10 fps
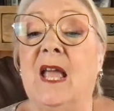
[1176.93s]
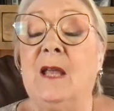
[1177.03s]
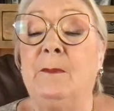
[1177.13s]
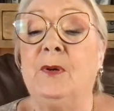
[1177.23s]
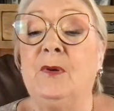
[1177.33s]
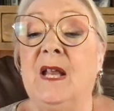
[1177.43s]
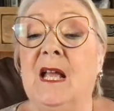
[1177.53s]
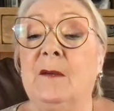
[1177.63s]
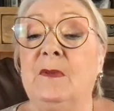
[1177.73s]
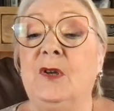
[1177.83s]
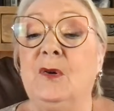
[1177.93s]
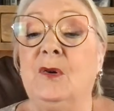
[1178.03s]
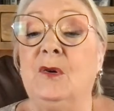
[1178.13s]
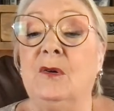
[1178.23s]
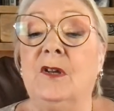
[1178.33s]
Poonam,
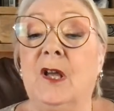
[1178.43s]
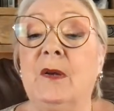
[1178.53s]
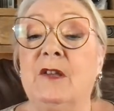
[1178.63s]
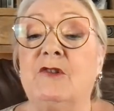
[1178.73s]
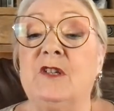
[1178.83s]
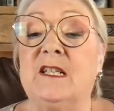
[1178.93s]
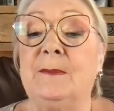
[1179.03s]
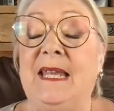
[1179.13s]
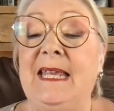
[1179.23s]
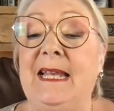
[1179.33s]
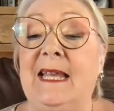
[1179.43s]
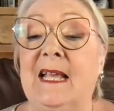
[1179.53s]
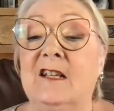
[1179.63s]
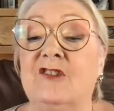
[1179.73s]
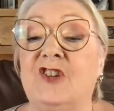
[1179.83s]
you're going through some healing
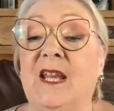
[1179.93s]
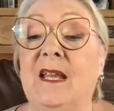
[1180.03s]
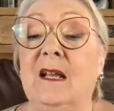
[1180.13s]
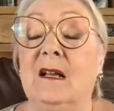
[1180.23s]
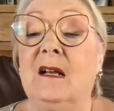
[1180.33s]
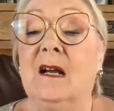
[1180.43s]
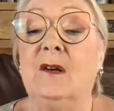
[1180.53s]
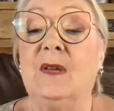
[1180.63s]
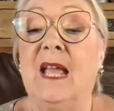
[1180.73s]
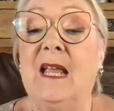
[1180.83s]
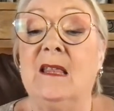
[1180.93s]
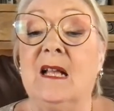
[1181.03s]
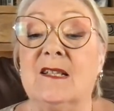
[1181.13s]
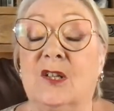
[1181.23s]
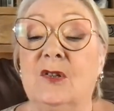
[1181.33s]
energy. Okay,
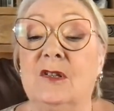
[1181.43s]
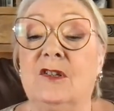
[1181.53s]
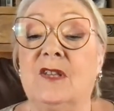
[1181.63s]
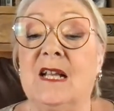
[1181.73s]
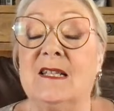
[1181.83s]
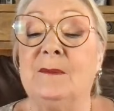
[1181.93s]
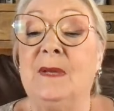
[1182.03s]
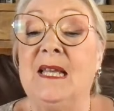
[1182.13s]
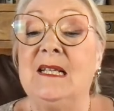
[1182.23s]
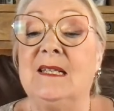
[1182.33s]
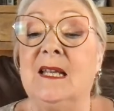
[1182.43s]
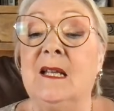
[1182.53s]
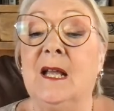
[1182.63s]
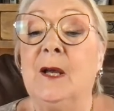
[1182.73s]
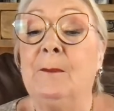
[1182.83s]
that's good. That's
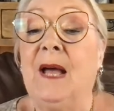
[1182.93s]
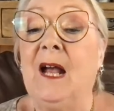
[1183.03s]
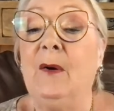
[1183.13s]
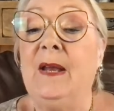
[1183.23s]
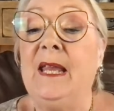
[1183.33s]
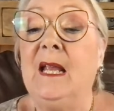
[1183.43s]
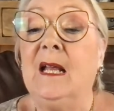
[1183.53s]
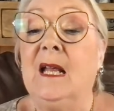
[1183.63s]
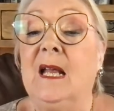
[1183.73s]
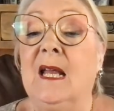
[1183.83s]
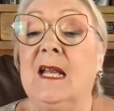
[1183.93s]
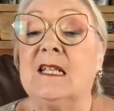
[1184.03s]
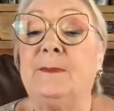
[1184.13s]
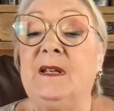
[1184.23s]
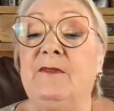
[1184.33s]
amazing. Parry, it's
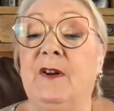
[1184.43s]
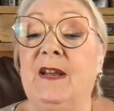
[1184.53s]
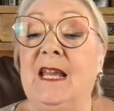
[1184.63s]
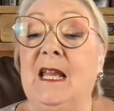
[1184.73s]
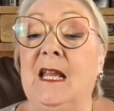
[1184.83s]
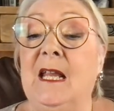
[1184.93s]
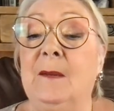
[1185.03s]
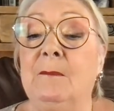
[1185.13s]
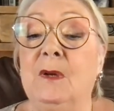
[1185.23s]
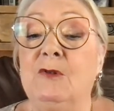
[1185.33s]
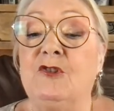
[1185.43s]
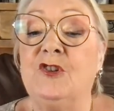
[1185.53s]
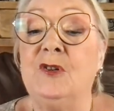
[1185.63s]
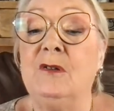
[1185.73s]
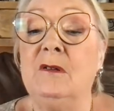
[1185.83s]
been a very
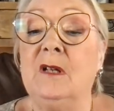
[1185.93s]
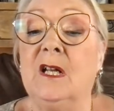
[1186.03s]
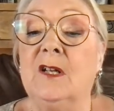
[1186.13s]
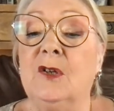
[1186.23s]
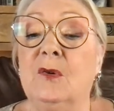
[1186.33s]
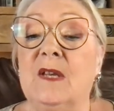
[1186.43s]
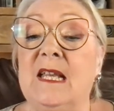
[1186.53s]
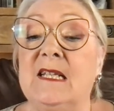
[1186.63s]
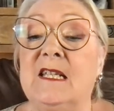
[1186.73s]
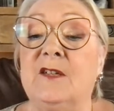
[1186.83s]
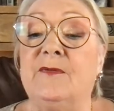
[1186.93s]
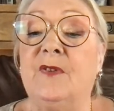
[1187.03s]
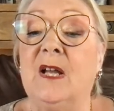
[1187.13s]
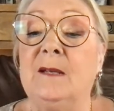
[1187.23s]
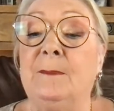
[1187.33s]
emotional and not easy to
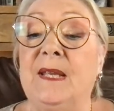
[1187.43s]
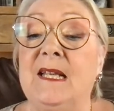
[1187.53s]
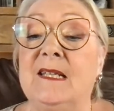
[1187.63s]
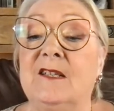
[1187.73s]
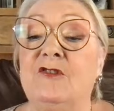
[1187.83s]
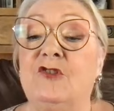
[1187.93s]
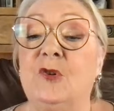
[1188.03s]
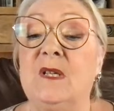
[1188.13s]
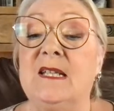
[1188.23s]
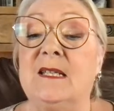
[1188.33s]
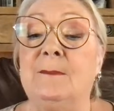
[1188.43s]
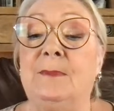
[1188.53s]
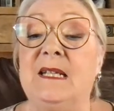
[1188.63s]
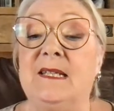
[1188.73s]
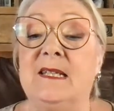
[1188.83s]
find peace and joy and
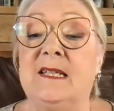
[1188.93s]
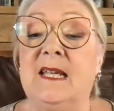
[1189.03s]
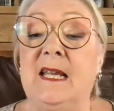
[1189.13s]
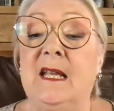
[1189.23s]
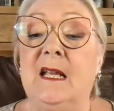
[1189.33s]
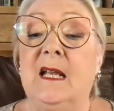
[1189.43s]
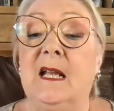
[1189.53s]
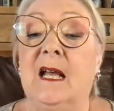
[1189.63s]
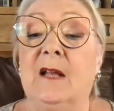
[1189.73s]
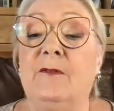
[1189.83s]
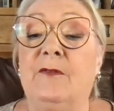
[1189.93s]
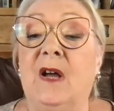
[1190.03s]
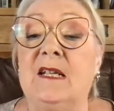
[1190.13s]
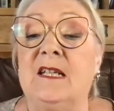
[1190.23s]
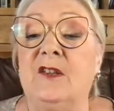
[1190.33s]
simplicity and
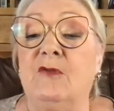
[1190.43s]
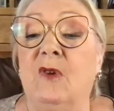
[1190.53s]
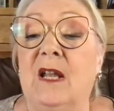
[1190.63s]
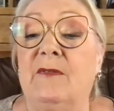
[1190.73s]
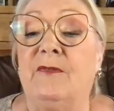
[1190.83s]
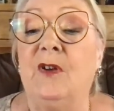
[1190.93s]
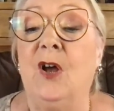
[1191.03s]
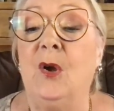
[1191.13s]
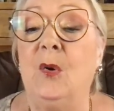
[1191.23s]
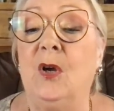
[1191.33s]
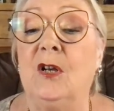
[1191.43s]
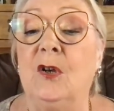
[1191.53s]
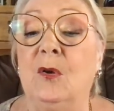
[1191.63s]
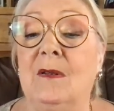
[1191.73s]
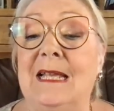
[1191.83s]
finding the right flow and
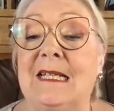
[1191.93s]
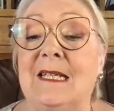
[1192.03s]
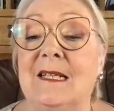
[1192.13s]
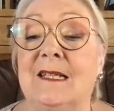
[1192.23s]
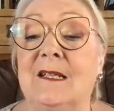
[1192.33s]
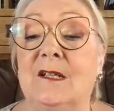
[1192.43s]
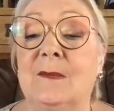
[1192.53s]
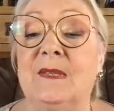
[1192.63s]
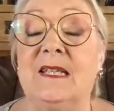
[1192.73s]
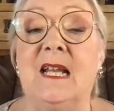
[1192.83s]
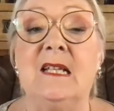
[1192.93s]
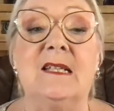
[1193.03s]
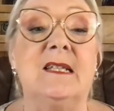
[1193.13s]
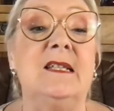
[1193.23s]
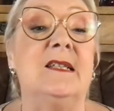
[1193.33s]
not letting
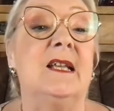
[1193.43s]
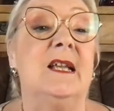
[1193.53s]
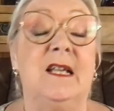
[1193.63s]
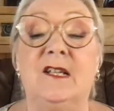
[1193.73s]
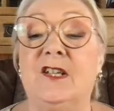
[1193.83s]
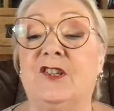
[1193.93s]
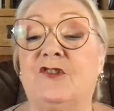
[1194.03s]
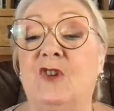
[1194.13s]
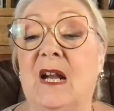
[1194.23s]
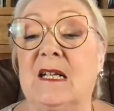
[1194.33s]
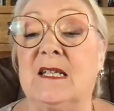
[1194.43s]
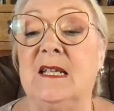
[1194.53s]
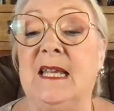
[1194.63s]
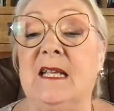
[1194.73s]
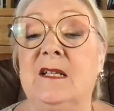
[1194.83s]
circumstances distract and
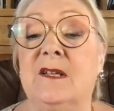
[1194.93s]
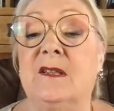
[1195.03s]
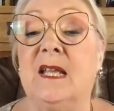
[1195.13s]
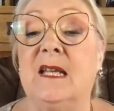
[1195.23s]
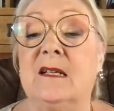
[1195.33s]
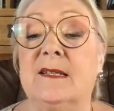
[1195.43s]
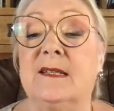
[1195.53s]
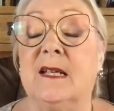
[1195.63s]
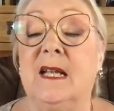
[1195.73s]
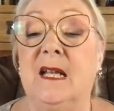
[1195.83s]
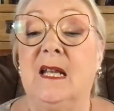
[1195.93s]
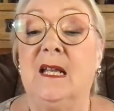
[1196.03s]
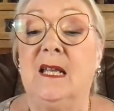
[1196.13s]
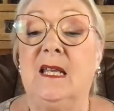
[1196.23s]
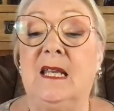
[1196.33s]
hinder things.
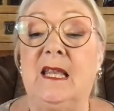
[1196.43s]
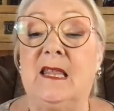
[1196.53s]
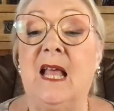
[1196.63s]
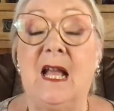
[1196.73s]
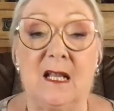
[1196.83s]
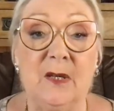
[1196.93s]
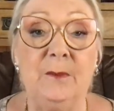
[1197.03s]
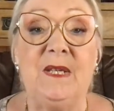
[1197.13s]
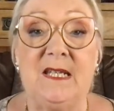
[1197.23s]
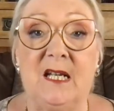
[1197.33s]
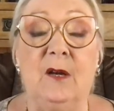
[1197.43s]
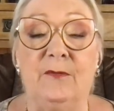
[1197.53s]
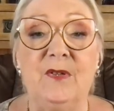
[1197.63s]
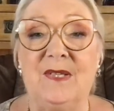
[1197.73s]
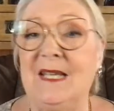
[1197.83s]
that can be tough.
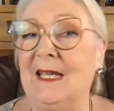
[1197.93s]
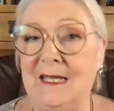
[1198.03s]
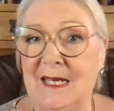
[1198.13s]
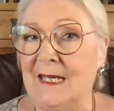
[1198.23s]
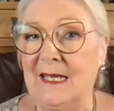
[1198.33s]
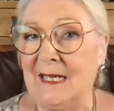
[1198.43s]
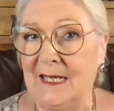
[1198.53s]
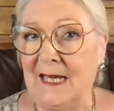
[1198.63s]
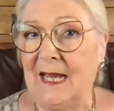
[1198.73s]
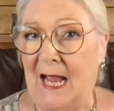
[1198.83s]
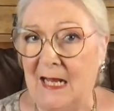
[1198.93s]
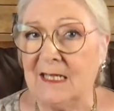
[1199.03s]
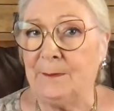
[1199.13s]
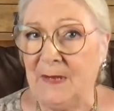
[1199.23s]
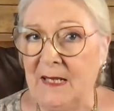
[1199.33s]
You see, it has
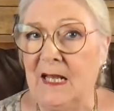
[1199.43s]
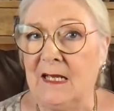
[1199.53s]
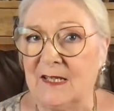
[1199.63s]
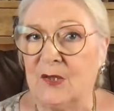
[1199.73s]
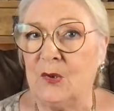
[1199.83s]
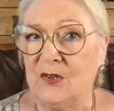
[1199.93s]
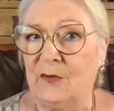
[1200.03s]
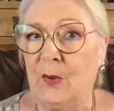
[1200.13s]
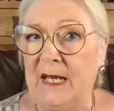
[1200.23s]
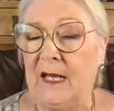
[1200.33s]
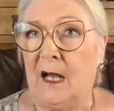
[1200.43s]
been that sort of week.